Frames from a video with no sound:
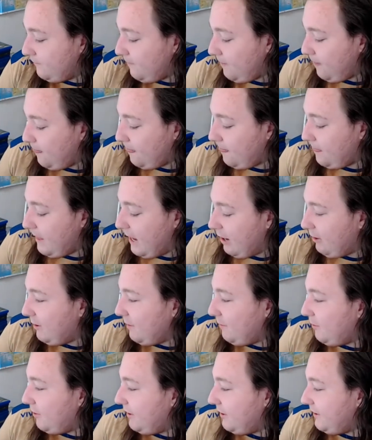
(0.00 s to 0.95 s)
Harry
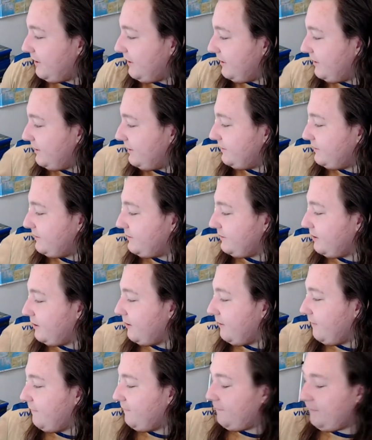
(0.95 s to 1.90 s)
Potter Years
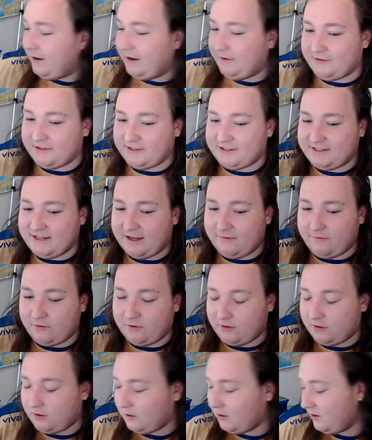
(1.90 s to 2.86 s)
5 to
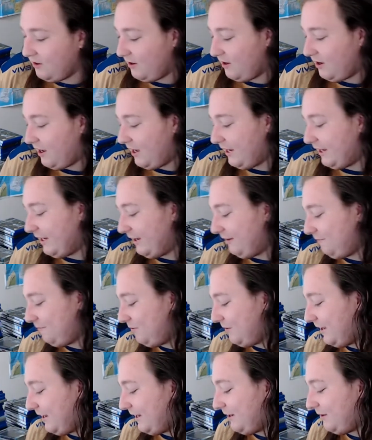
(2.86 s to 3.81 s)
7. I have
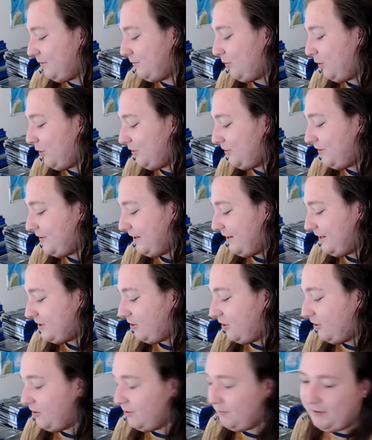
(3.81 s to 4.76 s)
platinumed both of these
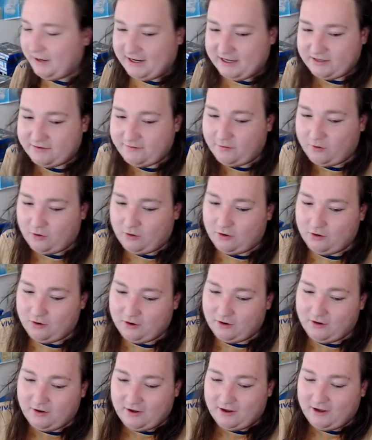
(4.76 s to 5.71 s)
on the PS4.
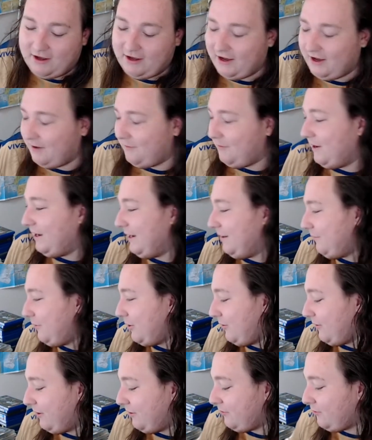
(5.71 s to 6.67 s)
I am
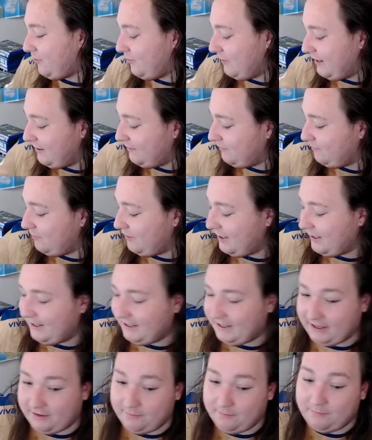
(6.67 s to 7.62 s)
going through and
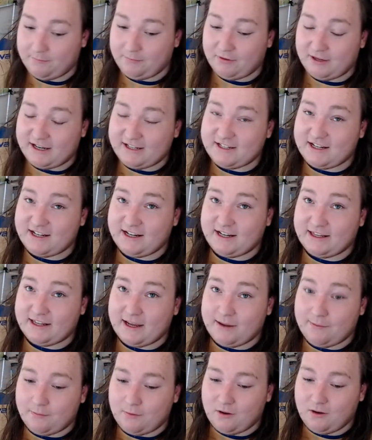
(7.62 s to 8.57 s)
platining
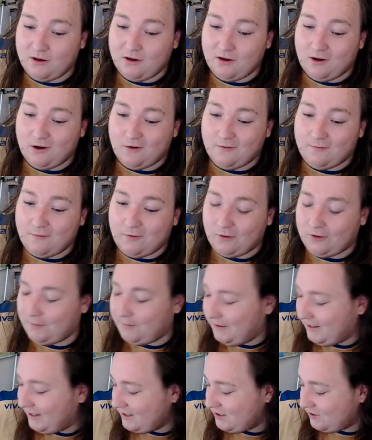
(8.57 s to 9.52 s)
them for the
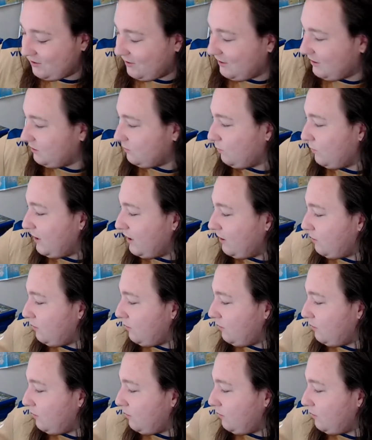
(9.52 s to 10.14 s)
PS3 as well.